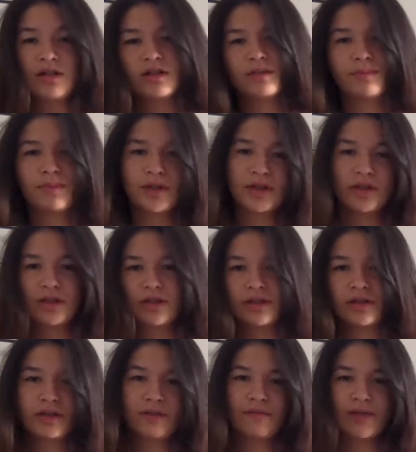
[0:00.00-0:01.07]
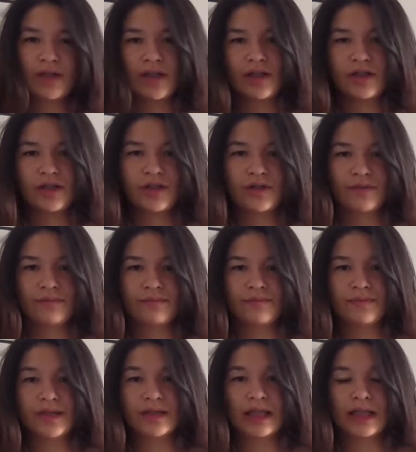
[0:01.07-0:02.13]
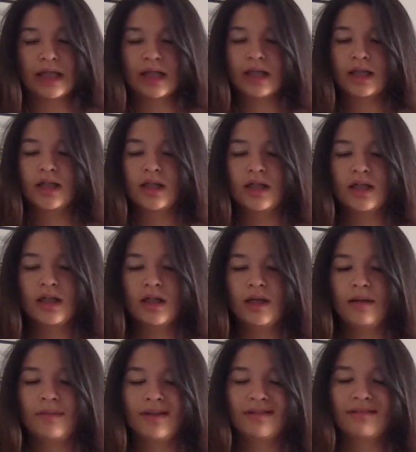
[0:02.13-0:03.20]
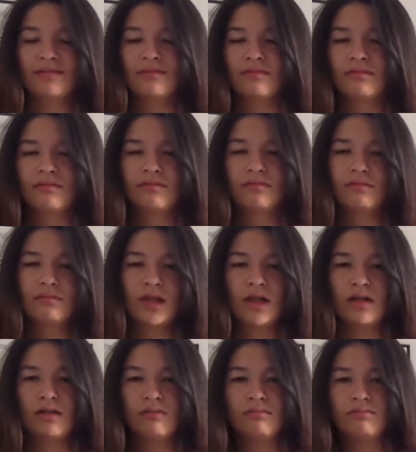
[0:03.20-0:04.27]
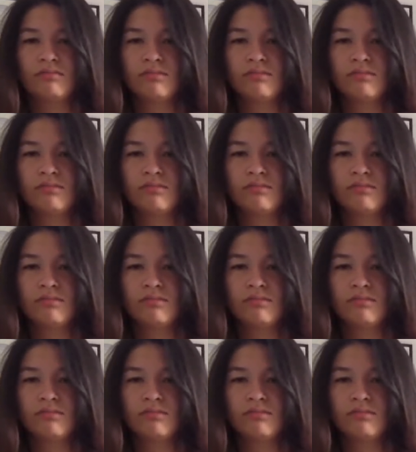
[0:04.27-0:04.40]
depression and stuff like that, you know, things like that. I mean, yeah.